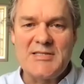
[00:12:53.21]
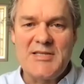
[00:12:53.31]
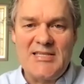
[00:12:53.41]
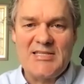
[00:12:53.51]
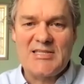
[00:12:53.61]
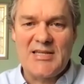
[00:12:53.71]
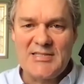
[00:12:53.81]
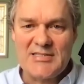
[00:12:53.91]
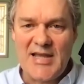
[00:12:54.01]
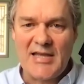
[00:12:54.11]
his
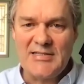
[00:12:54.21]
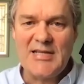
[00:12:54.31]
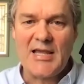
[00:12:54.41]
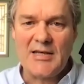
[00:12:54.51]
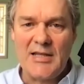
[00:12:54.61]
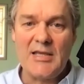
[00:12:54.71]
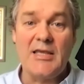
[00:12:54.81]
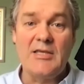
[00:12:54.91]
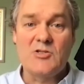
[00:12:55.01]
standard technique is